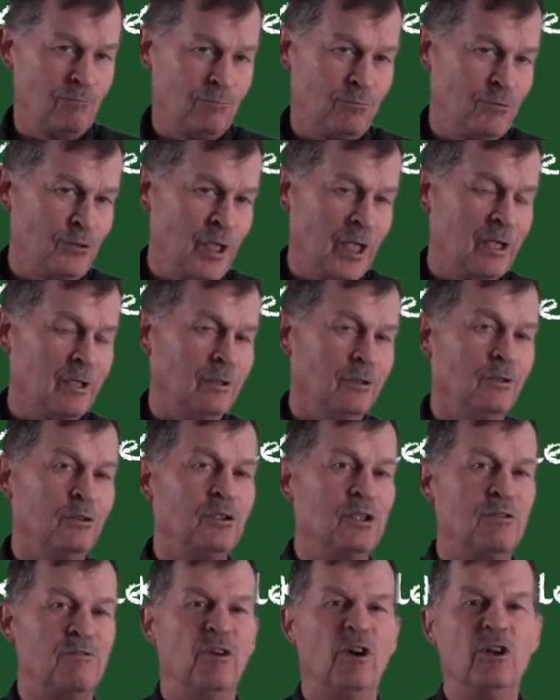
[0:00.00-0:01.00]
take a little
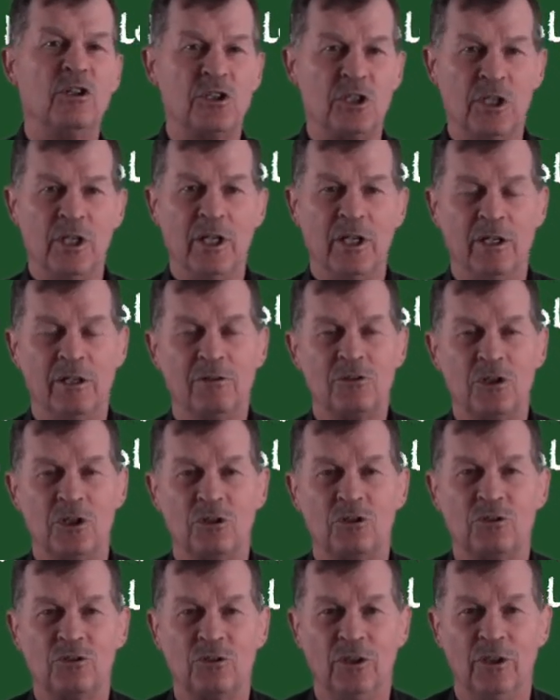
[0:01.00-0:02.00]
diversion here
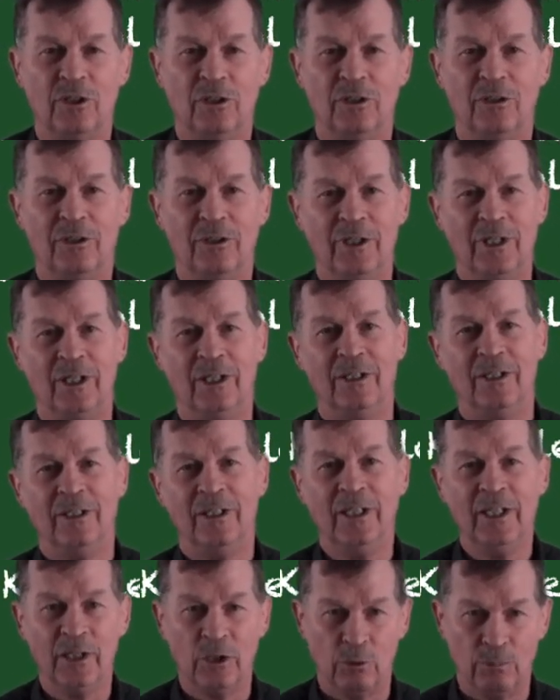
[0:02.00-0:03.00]
just for a
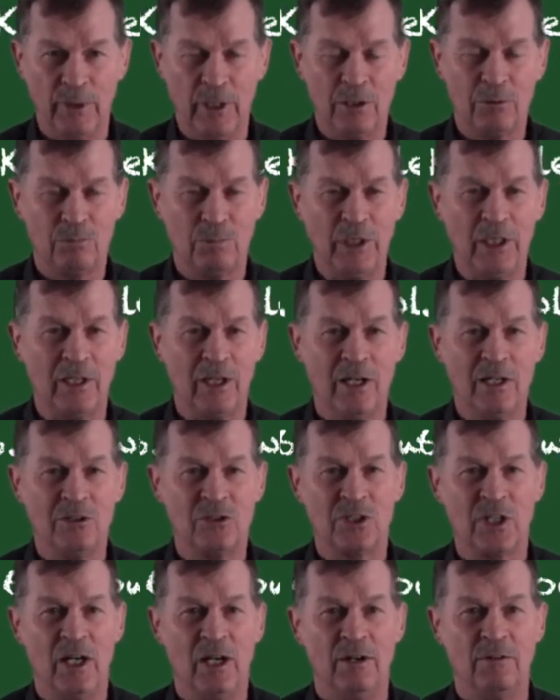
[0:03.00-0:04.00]
little bit
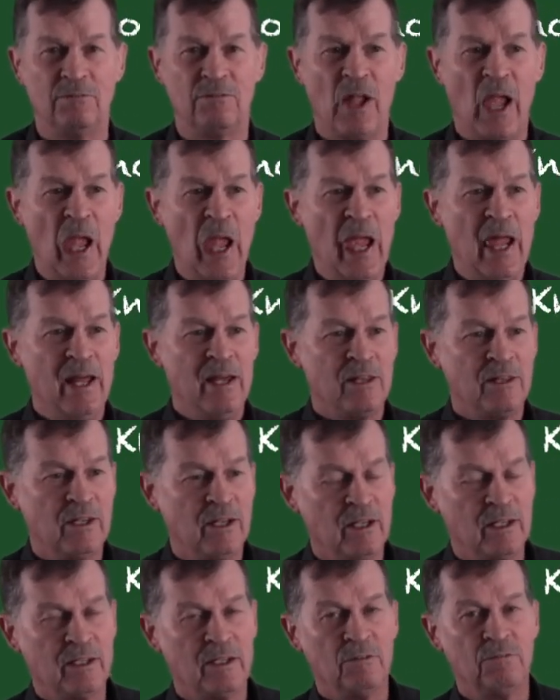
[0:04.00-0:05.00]
because of
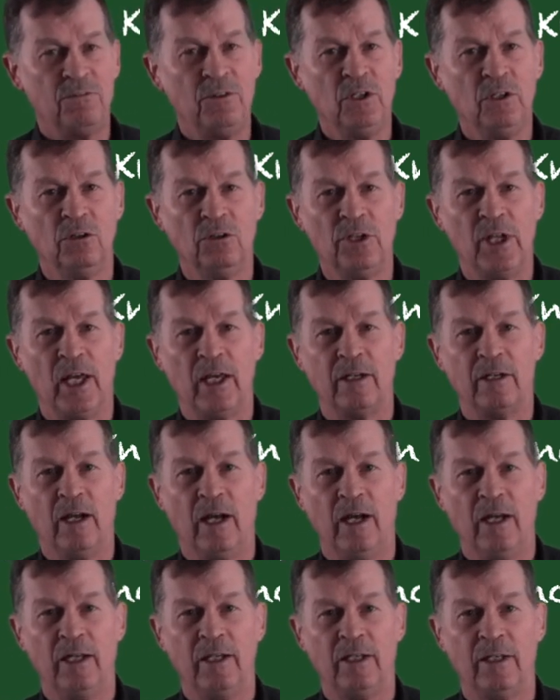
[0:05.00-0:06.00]
the field that
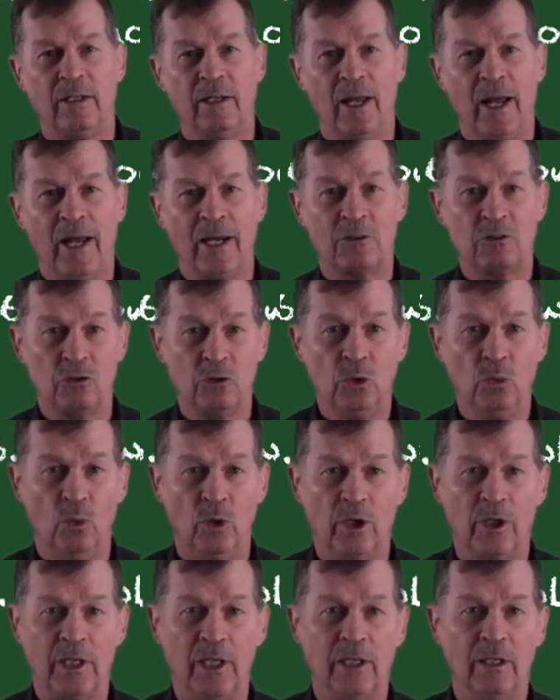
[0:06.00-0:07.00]
I actually
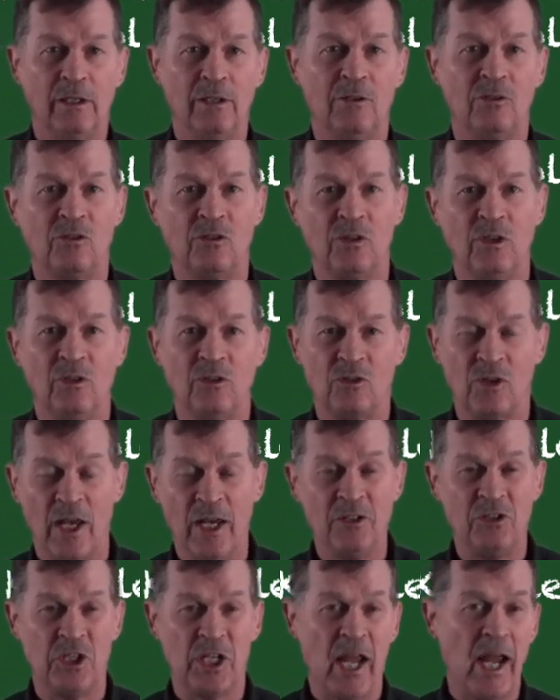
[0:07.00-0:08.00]
work in is
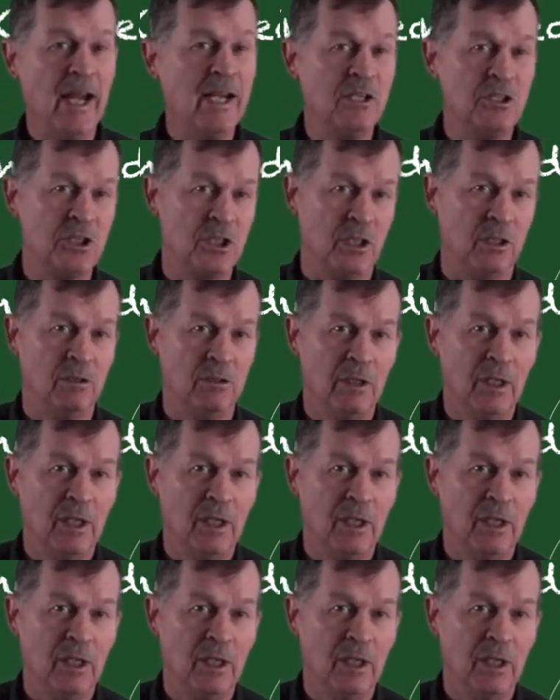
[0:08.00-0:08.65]
education.